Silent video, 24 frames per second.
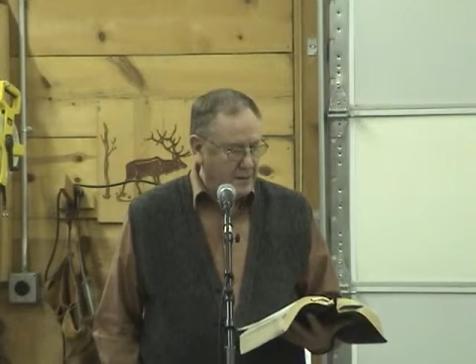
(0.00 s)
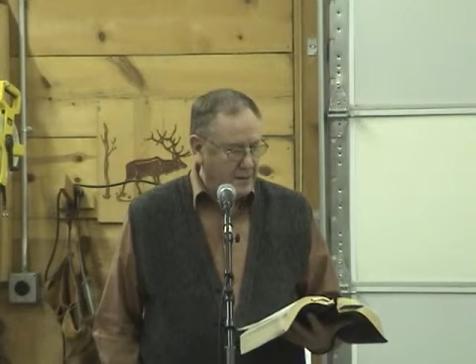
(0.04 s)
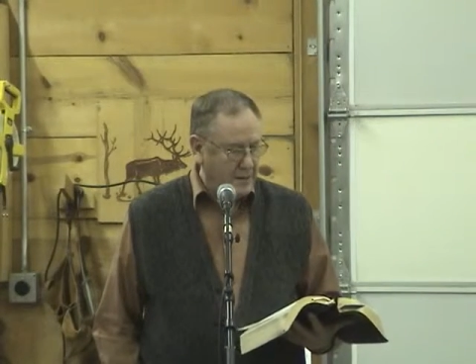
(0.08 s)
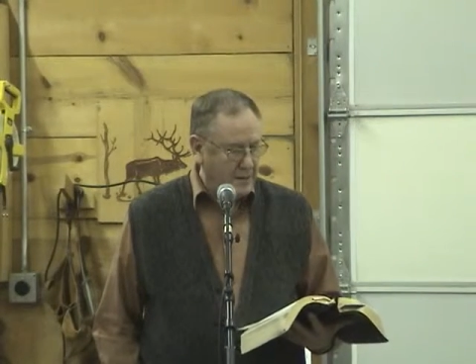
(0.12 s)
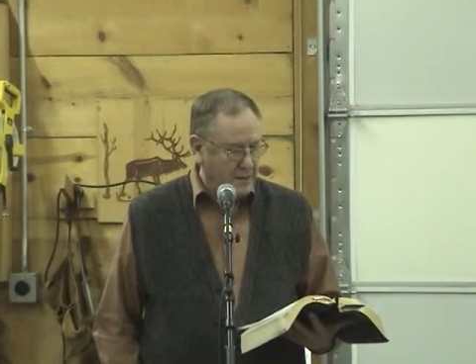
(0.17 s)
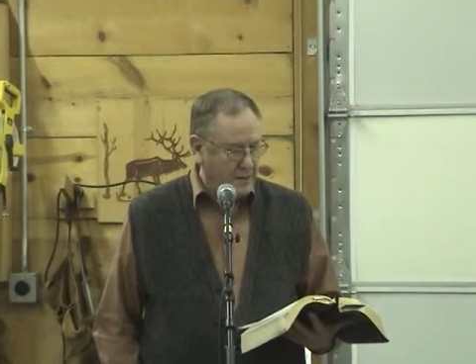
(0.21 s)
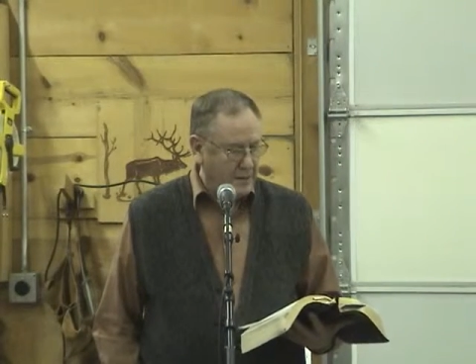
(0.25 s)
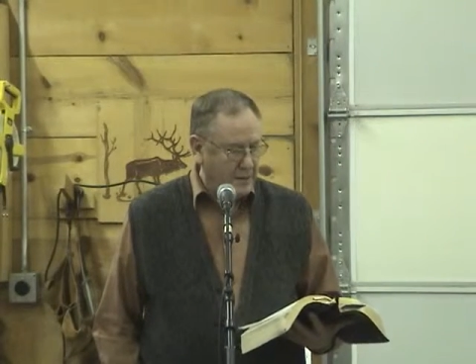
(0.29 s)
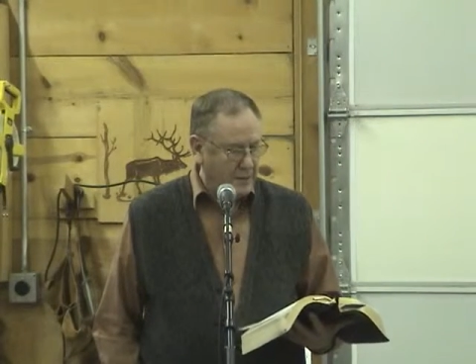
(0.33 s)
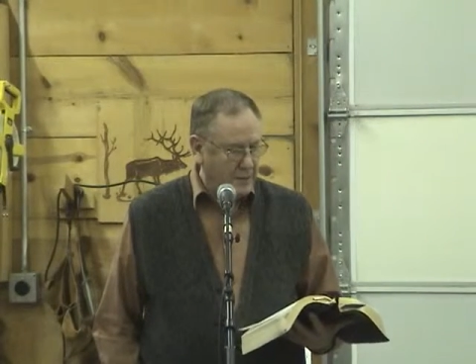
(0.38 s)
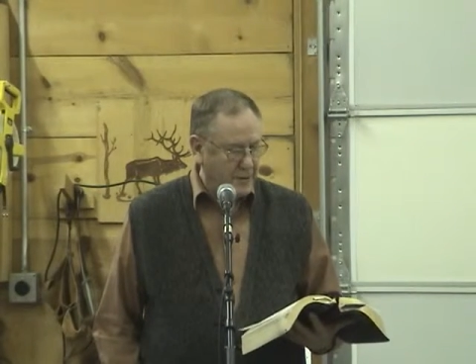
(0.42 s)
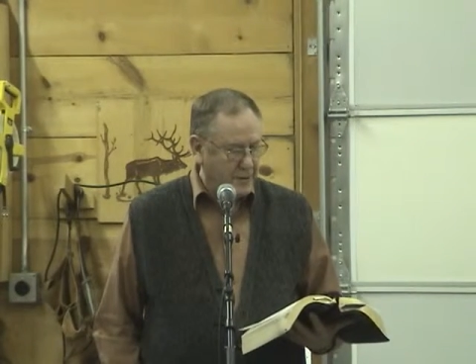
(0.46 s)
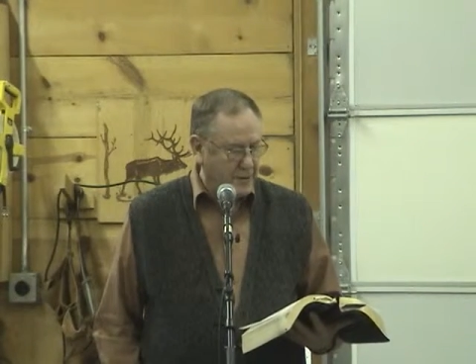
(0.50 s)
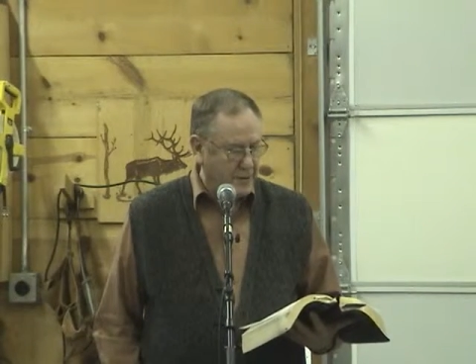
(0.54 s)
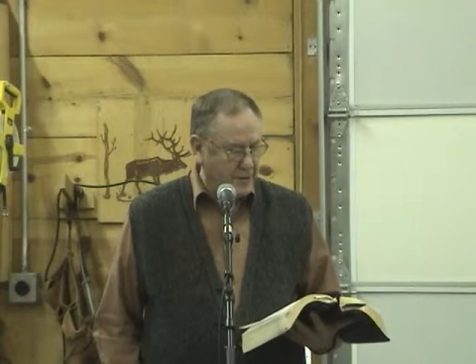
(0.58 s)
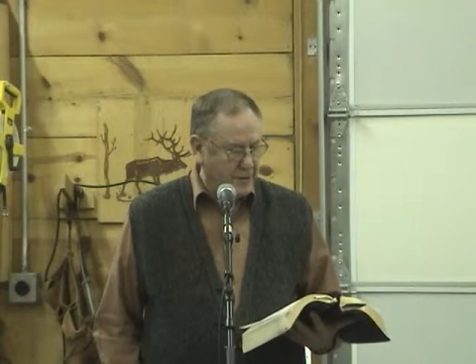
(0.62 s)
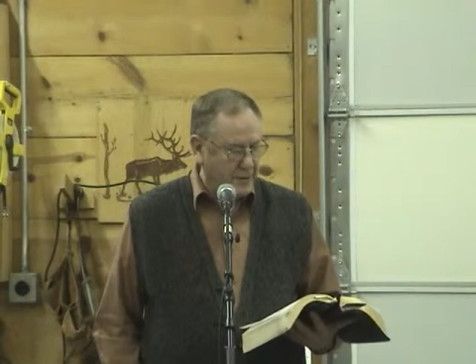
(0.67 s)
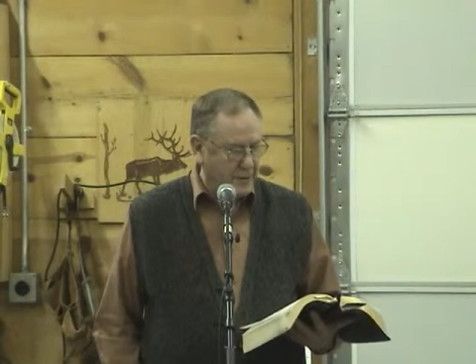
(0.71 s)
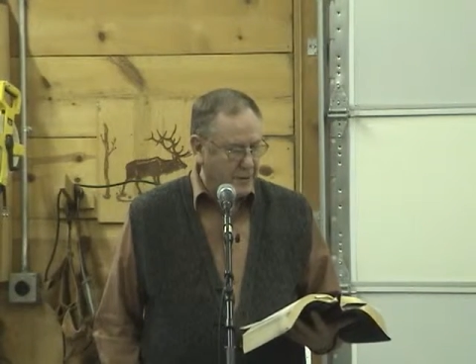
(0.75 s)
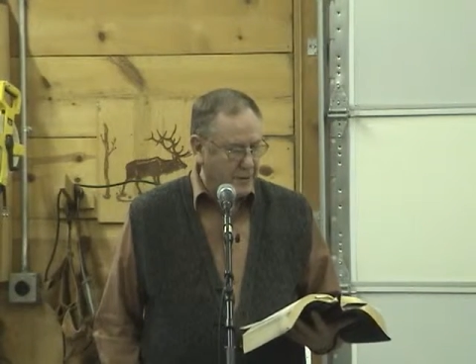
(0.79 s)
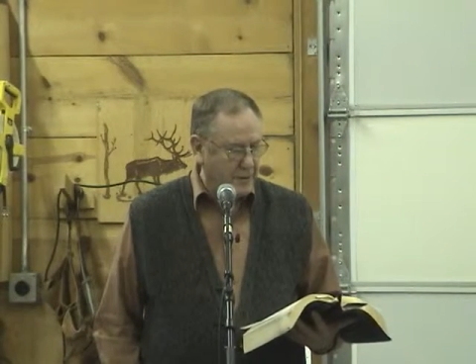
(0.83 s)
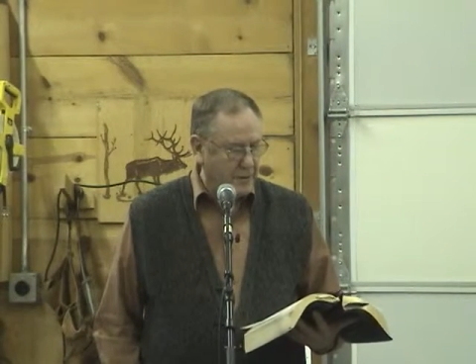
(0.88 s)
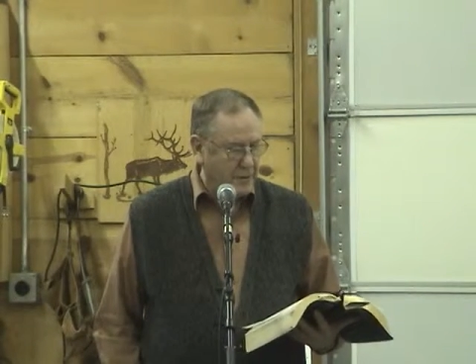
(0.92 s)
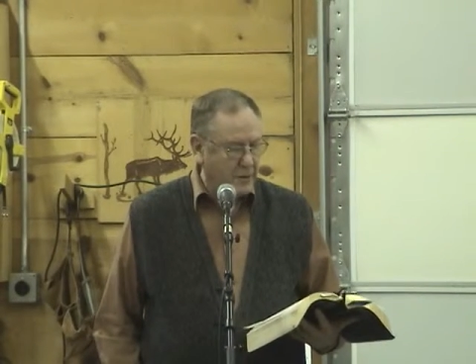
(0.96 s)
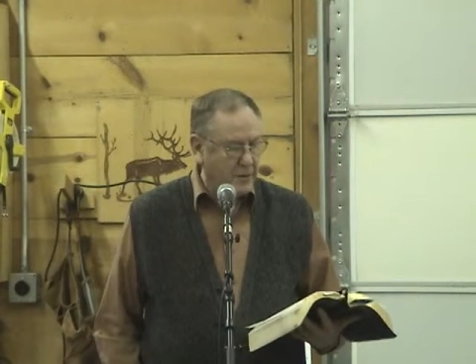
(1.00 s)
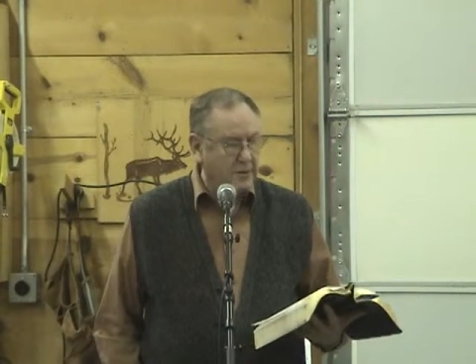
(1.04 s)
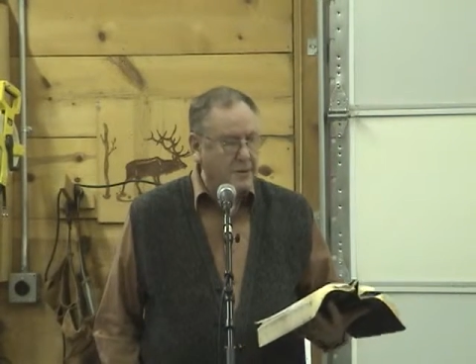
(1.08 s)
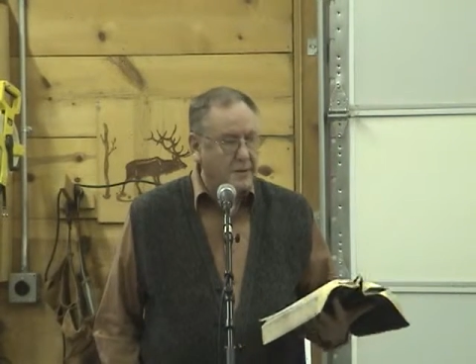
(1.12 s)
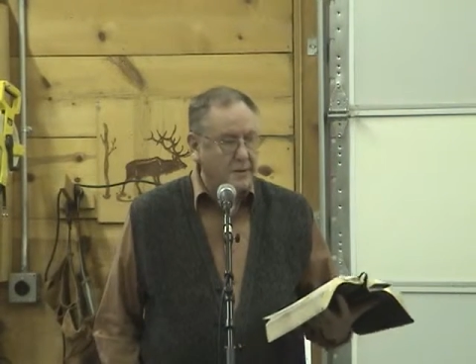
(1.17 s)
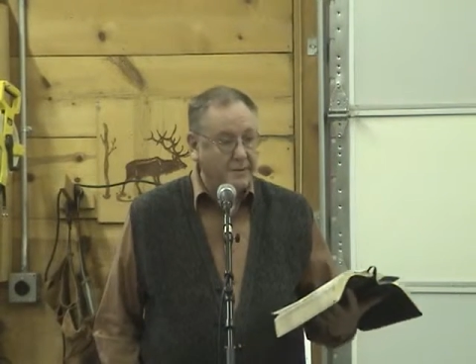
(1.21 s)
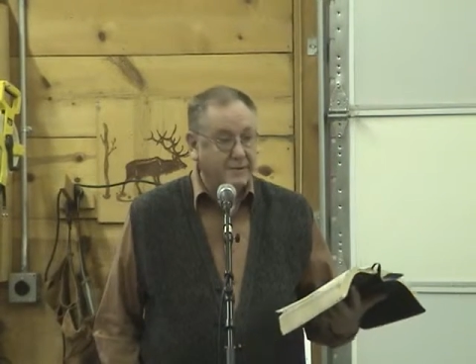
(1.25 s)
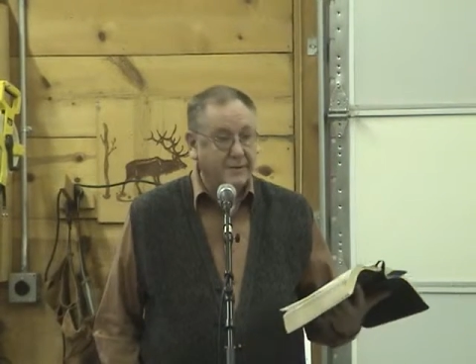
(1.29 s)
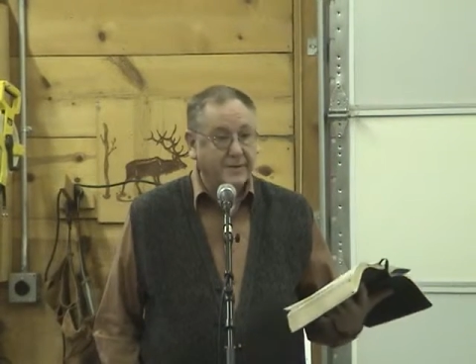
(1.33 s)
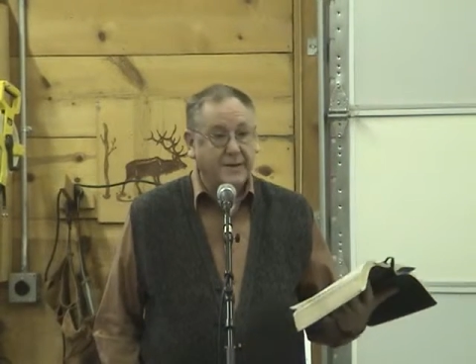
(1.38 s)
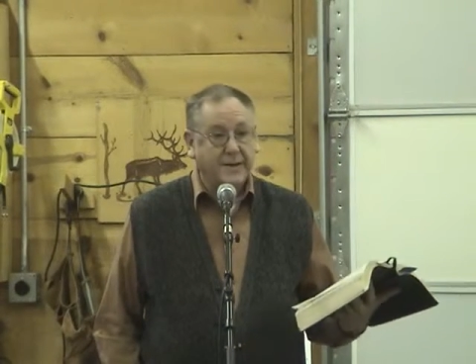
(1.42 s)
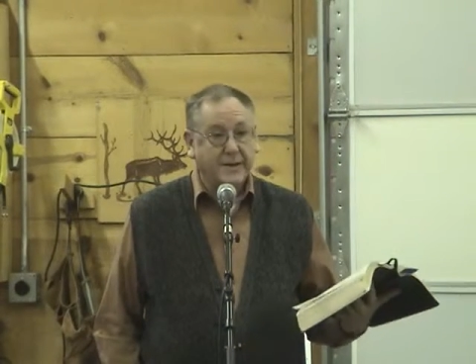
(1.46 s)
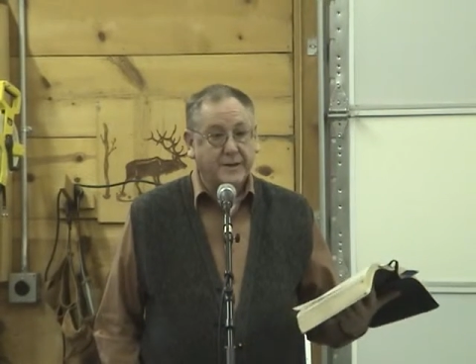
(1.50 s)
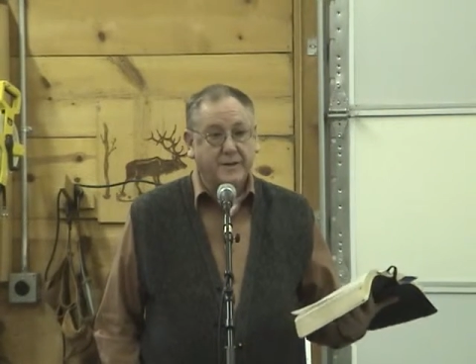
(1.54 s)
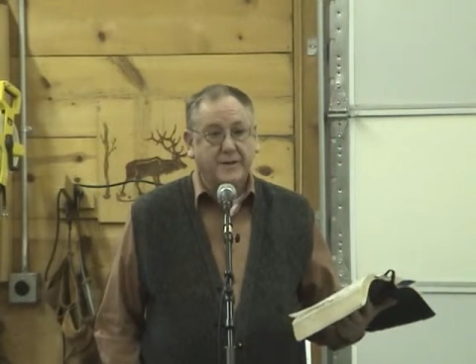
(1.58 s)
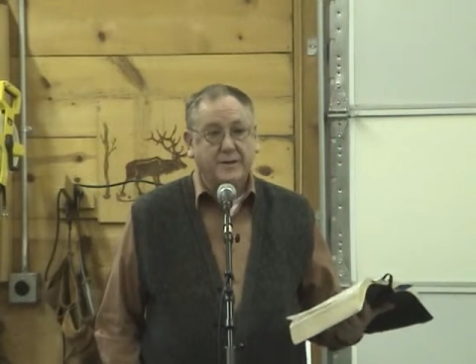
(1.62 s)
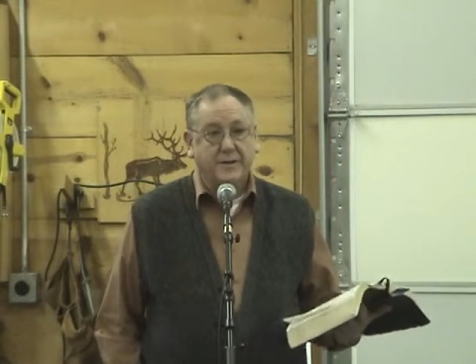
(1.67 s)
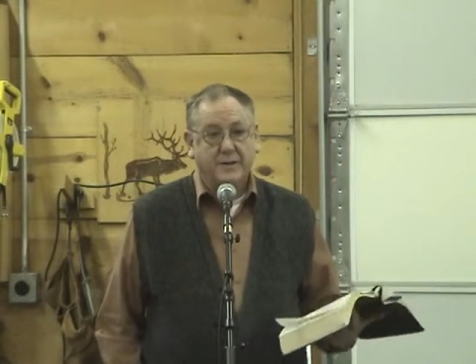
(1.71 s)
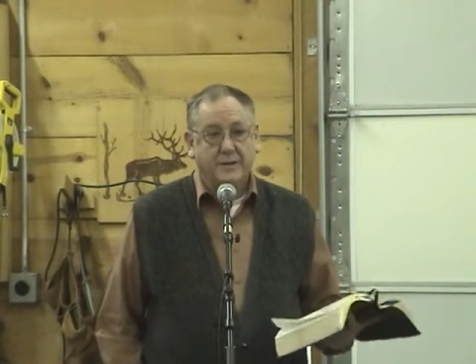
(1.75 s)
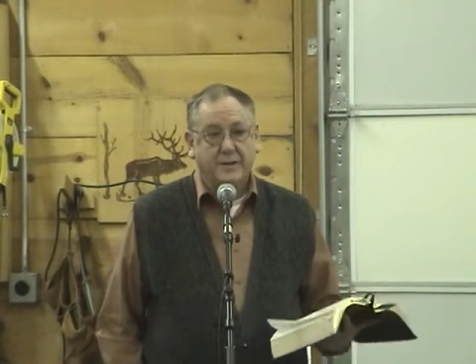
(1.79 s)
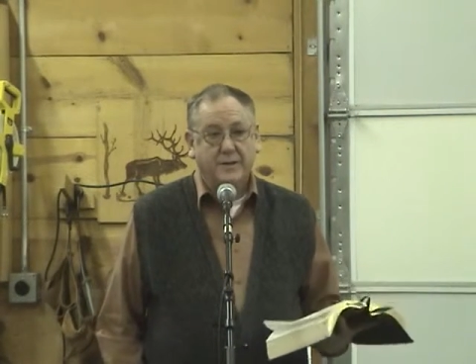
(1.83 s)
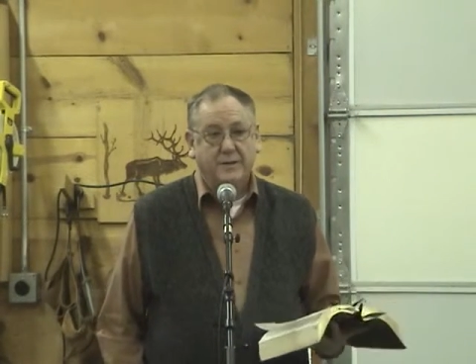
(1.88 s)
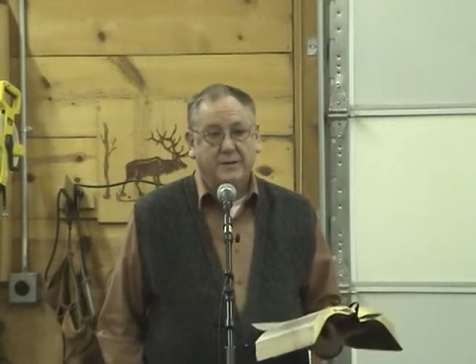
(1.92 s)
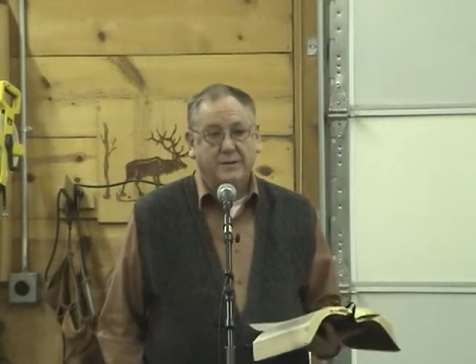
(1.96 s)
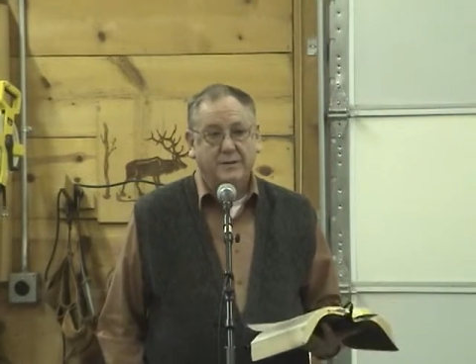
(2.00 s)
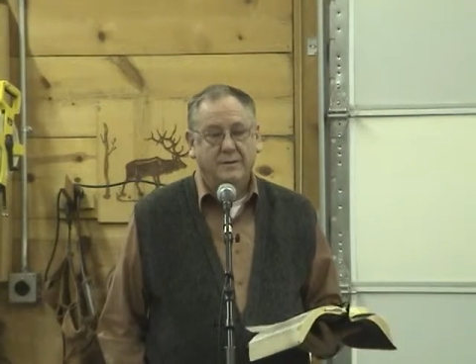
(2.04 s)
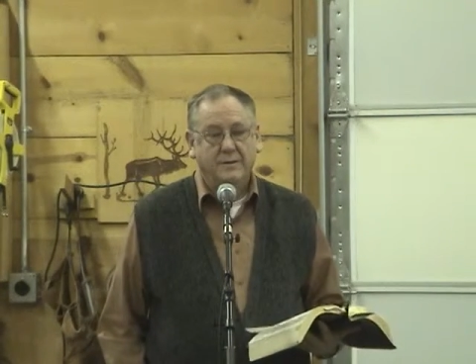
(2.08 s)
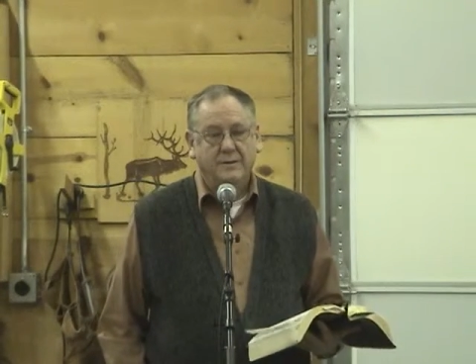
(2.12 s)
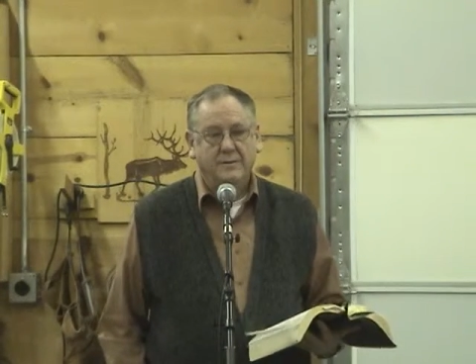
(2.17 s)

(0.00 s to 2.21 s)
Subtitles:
he was saying, Lord, convict us.